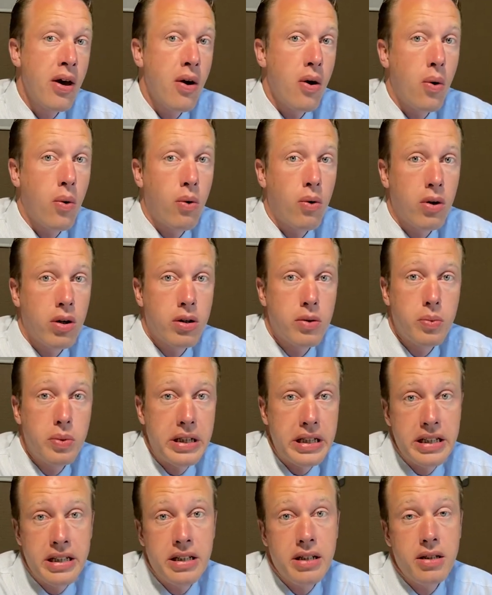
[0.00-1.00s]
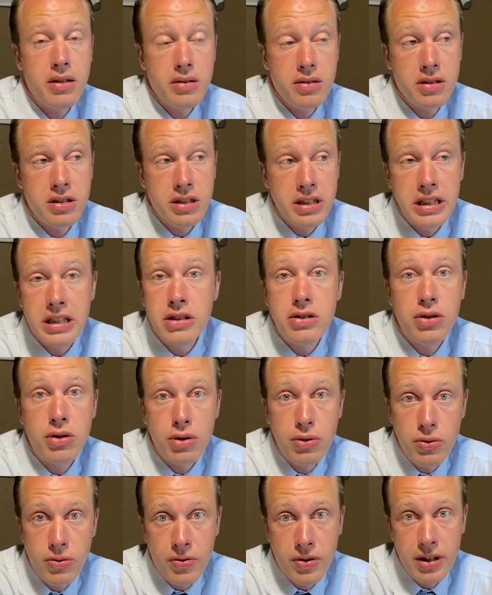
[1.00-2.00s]
or we see
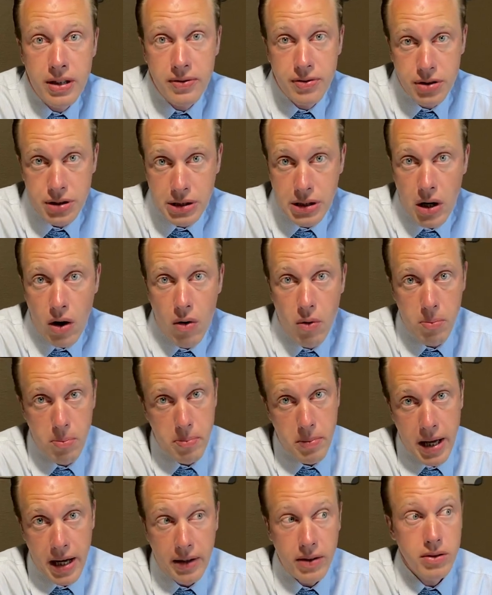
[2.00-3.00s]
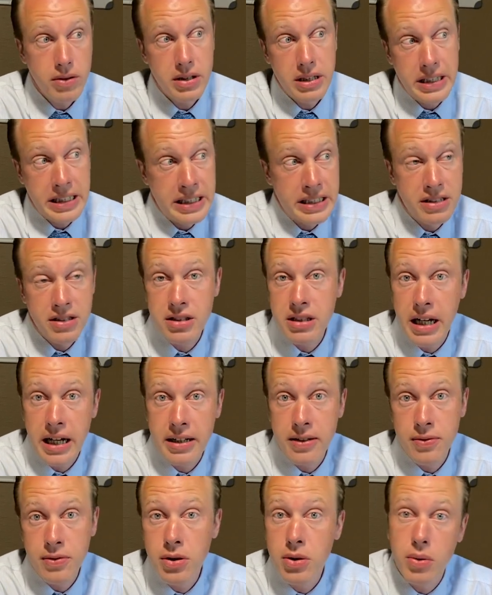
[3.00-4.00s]
2 feet of snow melt
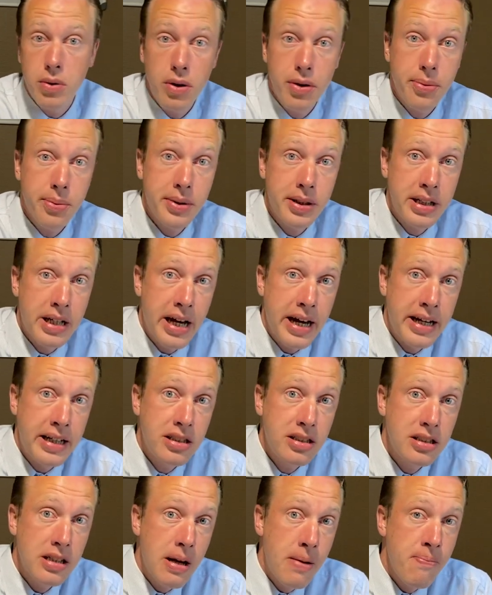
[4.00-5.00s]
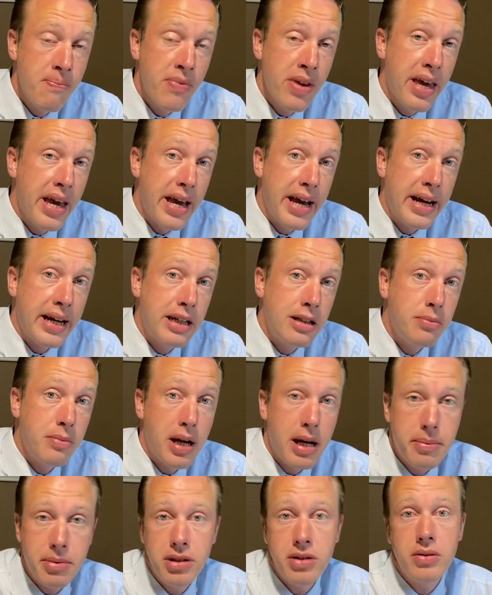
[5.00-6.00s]
inside of 2 or 3 days. And
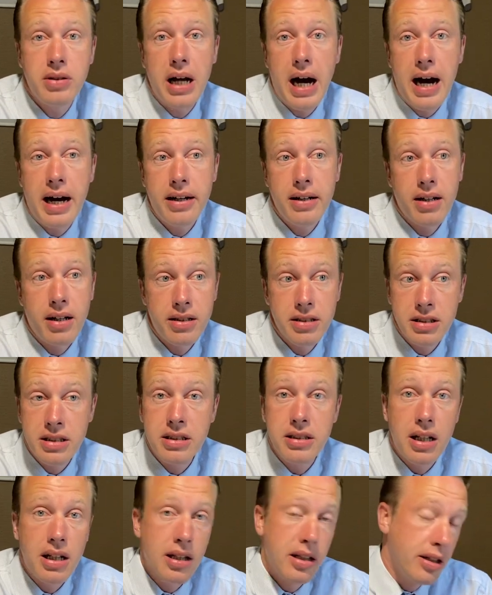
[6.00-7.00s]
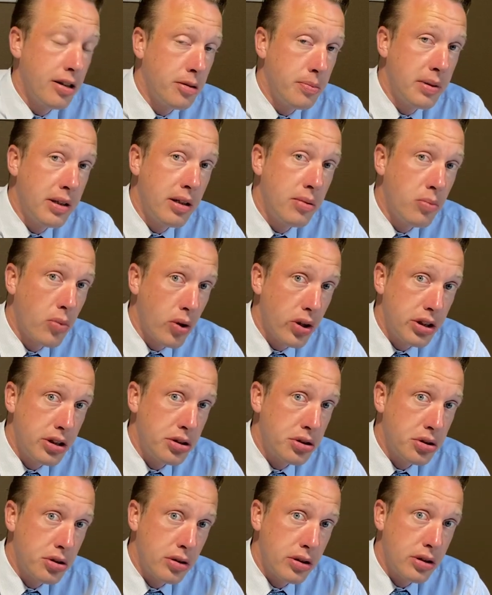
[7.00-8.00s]
maybe you got just a little bit of
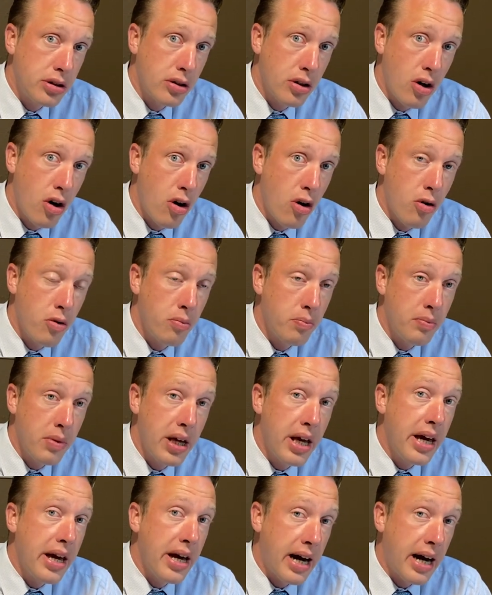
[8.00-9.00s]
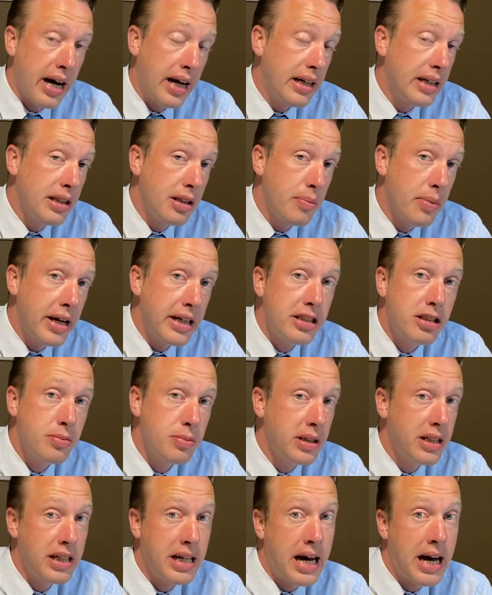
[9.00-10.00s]
moisture in your home in the
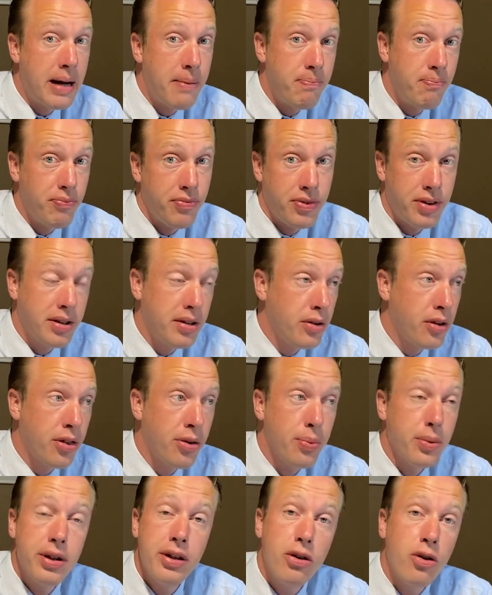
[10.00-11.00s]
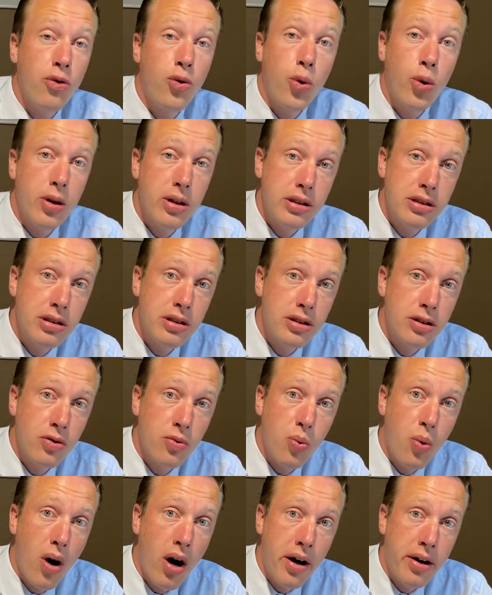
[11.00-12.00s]
basement, not 3 or 4 inches
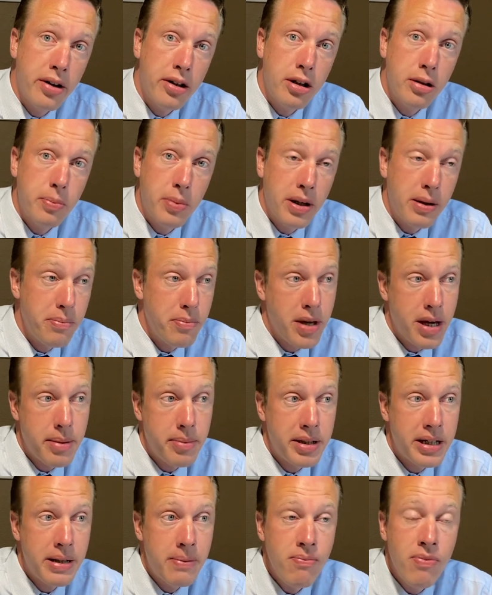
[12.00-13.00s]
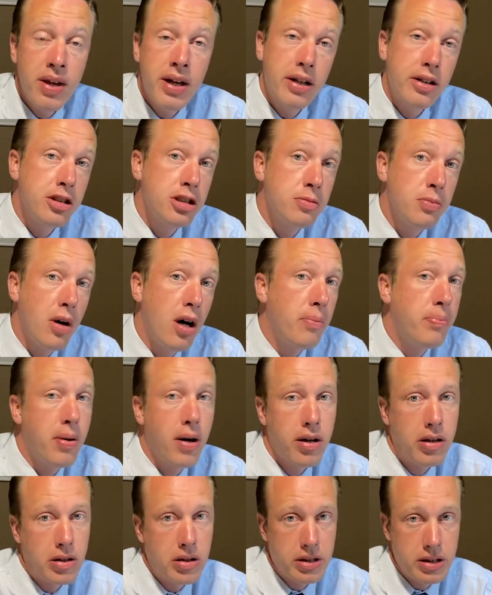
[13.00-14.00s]
of water, but maybe a small
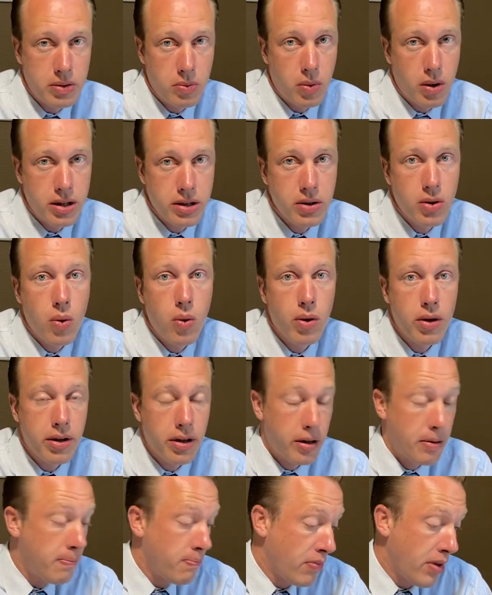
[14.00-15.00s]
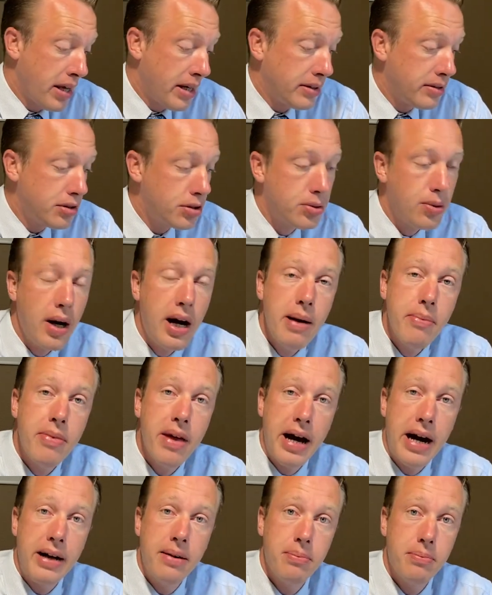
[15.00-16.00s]
puddle in one corner. Describe
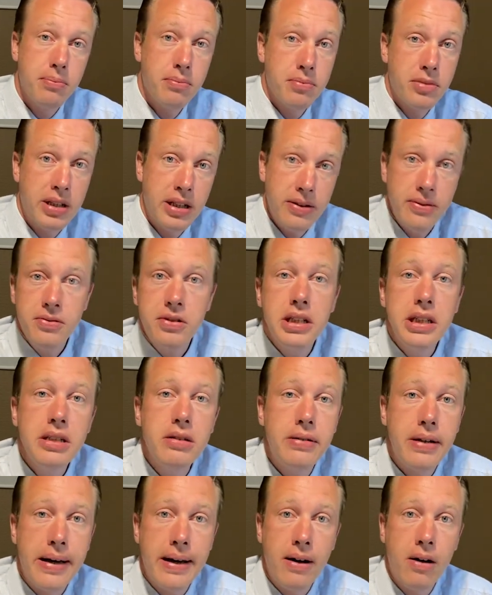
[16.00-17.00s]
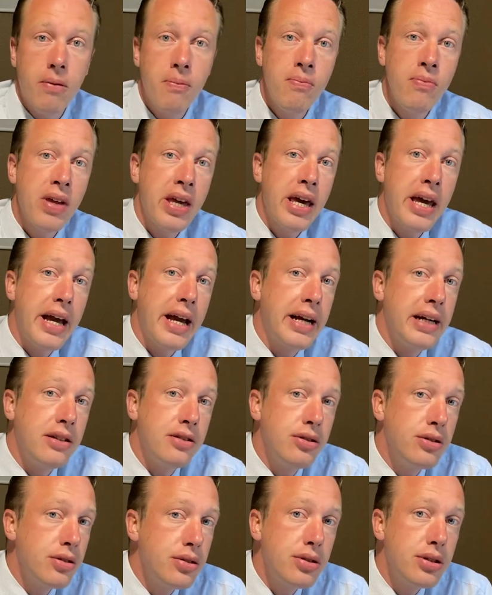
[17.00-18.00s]
that, give detail.
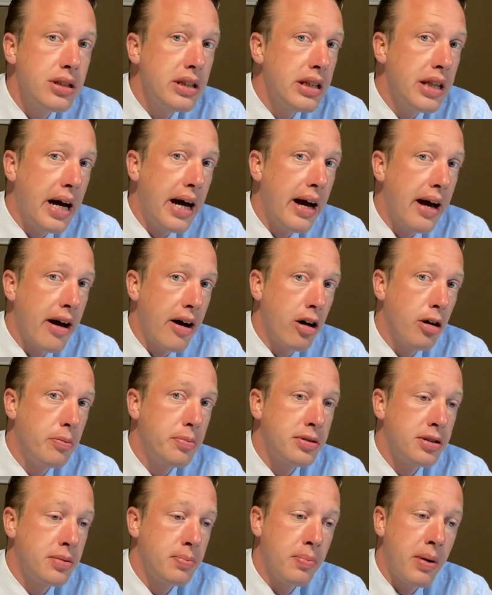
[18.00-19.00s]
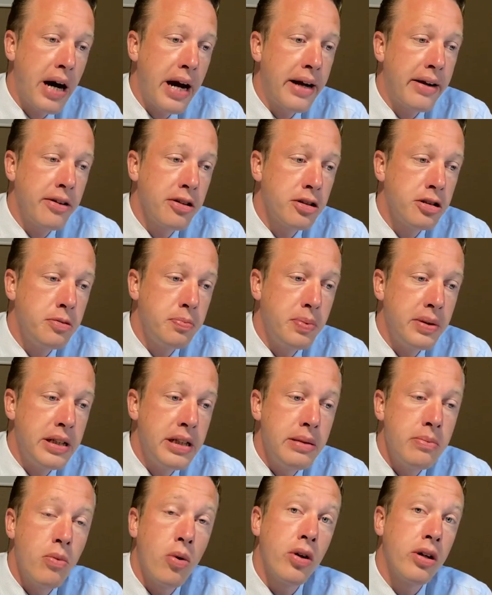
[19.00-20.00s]
And usually that helps buyers
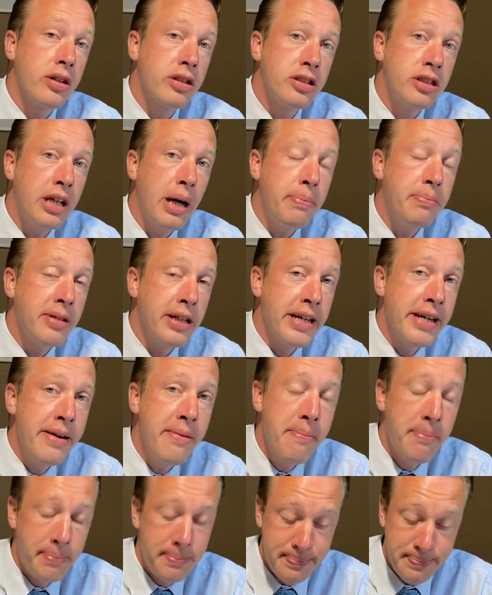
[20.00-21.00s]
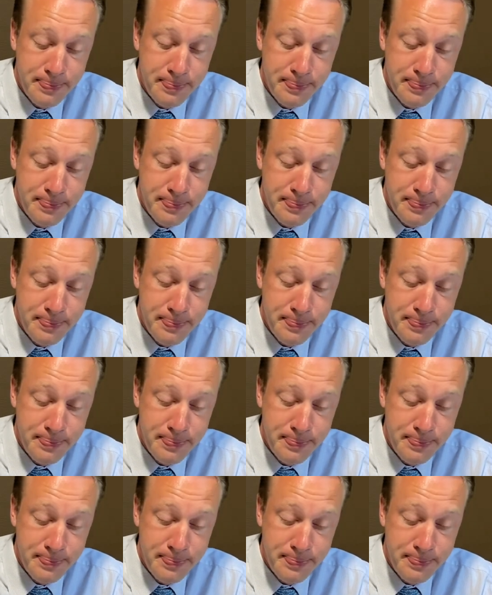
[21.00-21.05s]
be more accepting